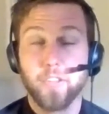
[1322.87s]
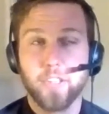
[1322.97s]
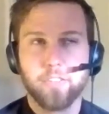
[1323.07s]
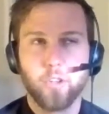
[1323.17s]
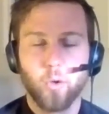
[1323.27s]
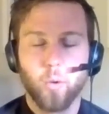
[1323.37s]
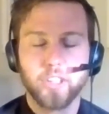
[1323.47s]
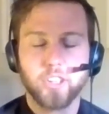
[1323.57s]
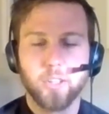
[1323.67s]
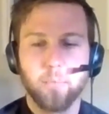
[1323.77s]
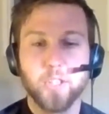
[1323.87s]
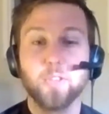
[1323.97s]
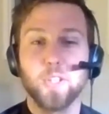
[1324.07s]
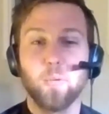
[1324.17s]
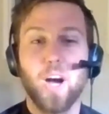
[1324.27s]
difficult question, but you
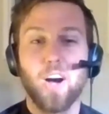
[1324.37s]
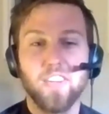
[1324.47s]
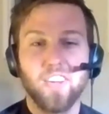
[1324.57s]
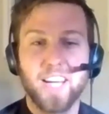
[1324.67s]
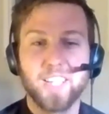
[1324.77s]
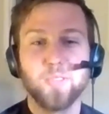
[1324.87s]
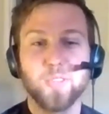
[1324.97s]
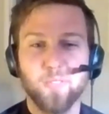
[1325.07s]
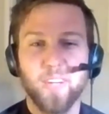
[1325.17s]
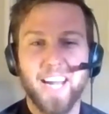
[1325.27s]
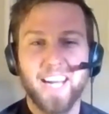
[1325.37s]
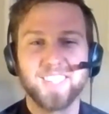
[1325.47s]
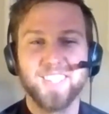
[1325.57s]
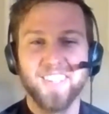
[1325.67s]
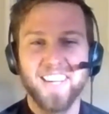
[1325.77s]
did well on the last one, so I'm going to ask
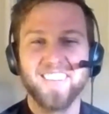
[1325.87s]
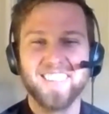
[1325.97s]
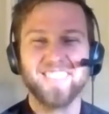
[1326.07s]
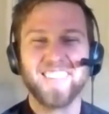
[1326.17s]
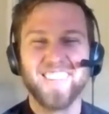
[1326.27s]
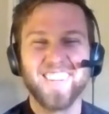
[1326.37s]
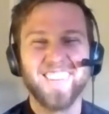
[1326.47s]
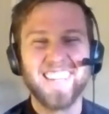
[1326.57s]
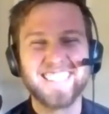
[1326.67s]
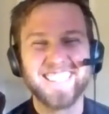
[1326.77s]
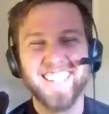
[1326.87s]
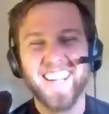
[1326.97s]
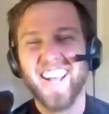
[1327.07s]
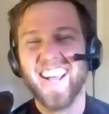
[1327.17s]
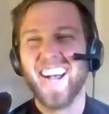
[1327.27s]
you another difficult question.
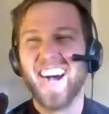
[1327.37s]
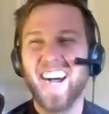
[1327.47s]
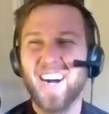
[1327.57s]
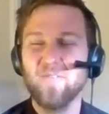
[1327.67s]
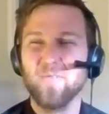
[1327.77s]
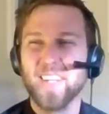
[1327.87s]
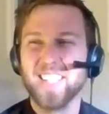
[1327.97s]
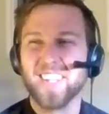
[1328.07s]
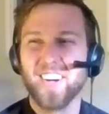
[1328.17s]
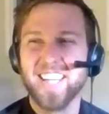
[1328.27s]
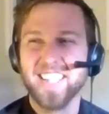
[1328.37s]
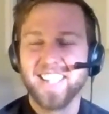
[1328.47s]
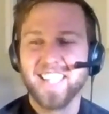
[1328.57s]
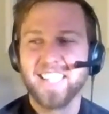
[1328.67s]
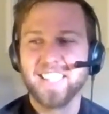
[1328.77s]
Is there
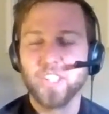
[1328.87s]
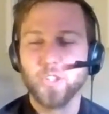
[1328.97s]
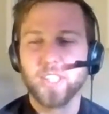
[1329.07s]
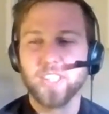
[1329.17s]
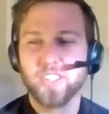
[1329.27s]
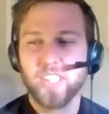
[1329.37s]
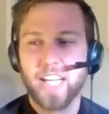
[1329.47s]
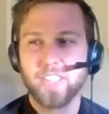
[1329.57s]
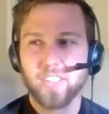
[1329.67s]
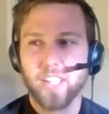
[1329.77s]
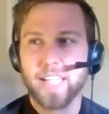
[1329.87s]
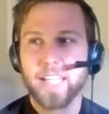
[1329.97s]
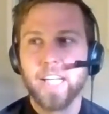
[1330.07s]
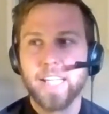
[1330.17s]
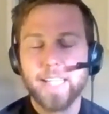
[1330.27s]
anything that you can say to, like,
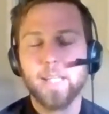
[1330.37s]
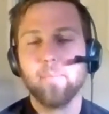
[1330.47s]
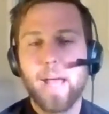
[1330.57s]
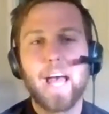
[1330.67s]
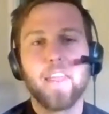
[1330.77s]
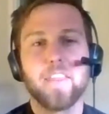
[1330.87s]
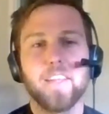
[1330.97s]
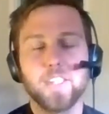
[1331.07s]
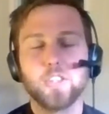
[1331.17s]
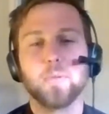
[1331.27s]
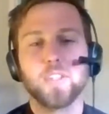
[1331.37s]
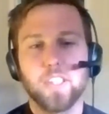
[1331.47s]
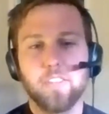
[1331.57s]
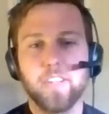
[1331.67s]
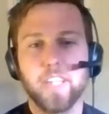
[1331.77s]
in math in
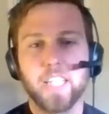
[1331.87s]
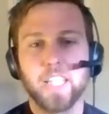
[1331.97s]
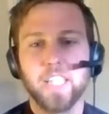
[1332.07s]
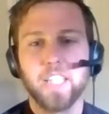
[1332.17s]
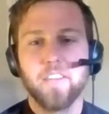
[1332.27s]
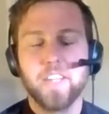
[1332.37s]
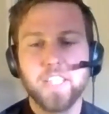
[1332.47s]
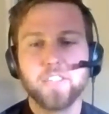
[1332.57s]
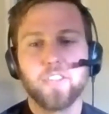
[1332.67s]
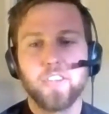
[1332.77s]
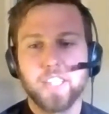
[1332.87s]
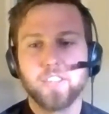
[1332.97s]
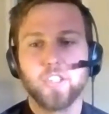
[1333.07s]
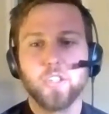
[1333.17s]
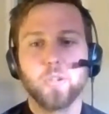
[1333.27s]
specific, these are things
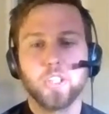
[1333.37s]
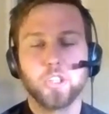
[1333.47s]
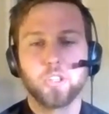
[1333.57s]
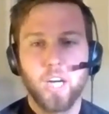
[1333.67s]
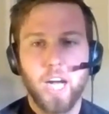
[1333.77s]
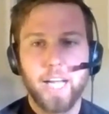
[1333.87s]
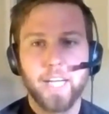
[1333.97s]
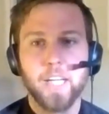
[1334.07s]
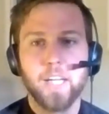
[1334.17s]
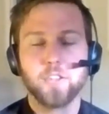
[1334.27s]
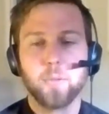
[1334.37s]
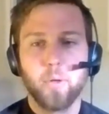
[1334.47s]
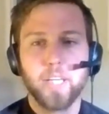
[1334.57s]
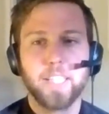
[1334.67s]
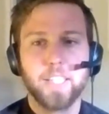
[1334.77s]
that you can try to
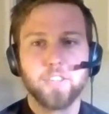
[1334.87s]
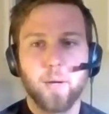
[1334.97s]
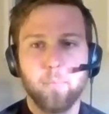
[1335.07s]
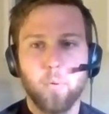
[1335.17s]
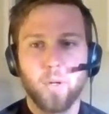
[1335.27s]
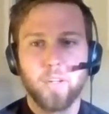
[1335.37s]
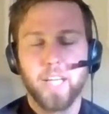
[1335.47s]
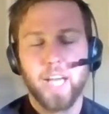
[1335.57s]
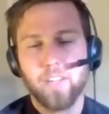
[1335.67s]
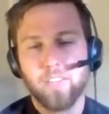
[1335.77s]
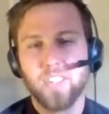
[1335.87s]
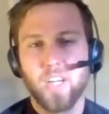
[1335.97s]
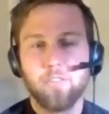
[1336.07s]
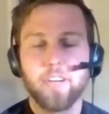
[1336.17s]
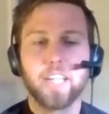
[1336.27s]
bring kids on board that, you
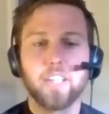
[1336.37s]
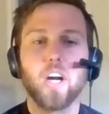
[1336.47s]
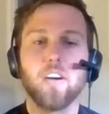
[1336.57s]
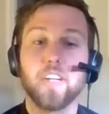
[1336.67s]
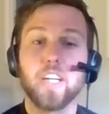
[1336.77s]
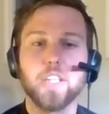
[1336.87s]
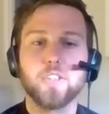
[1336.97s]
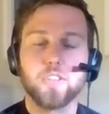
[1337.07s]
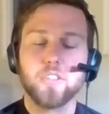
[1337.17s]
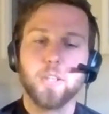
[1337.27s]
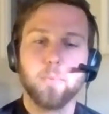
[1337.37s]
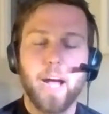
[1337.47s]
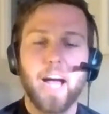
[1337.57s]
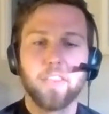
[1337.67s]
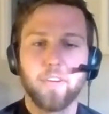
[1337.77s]
know, frankly aren't very interested in
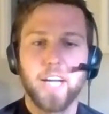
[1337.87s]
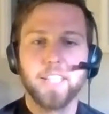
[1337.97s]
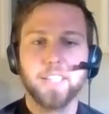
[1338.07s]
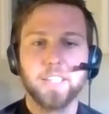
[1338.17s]
math, right?